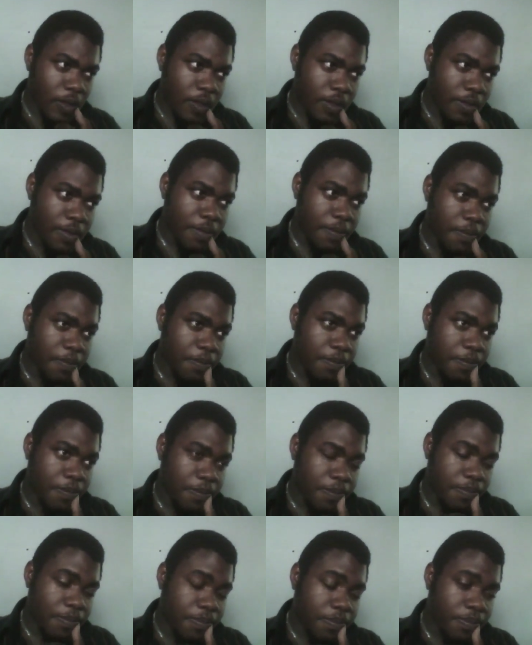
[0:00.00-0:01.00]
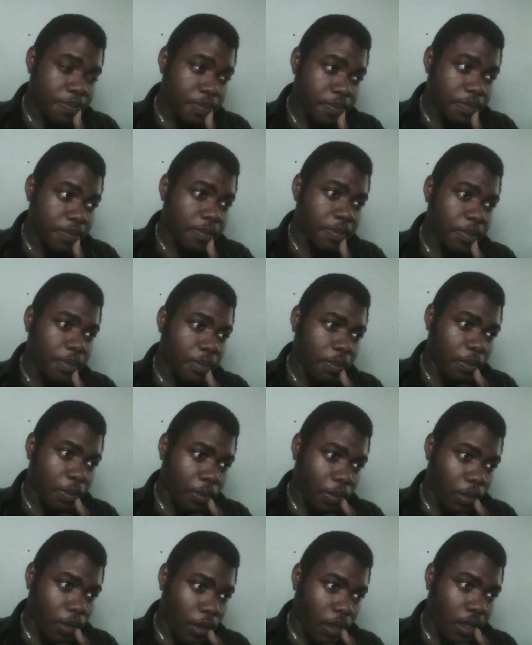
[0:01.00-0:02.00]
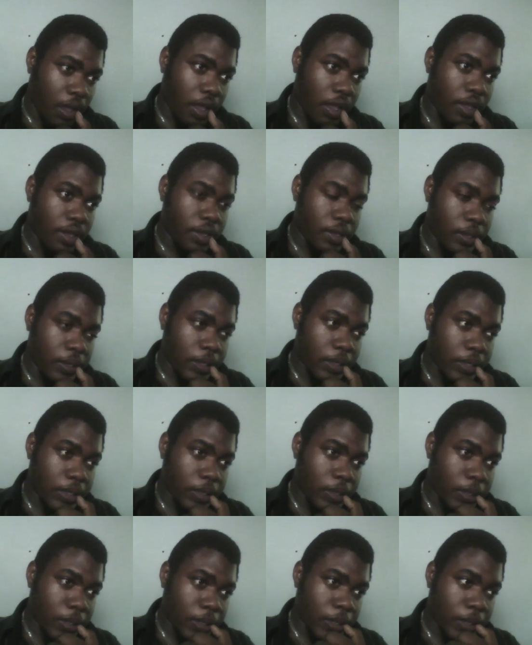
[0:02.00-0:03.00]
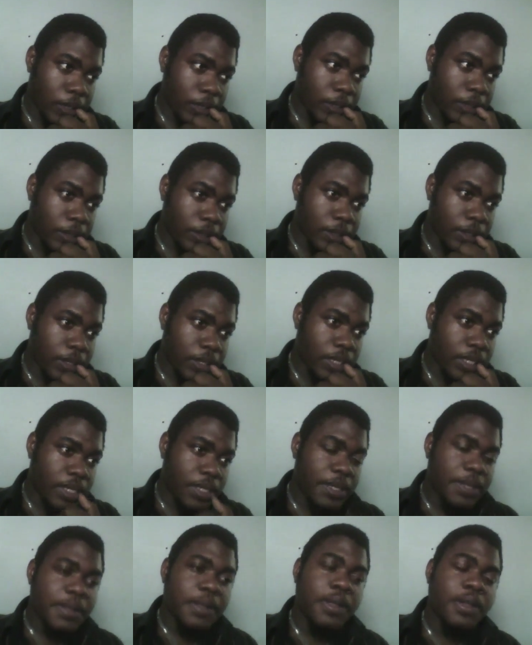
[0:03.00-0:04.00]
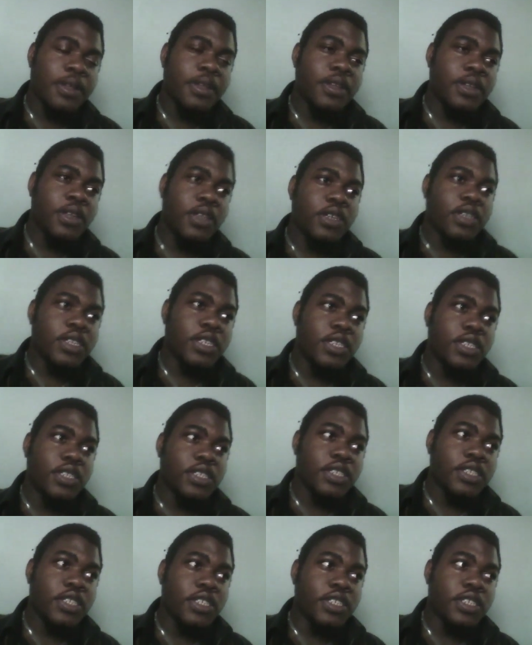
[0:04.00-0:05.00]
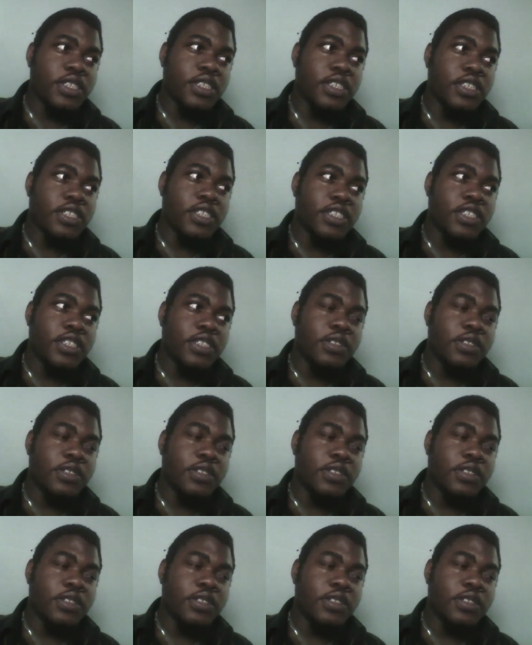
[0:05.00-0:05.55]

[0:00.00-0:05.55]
Nobody speaks.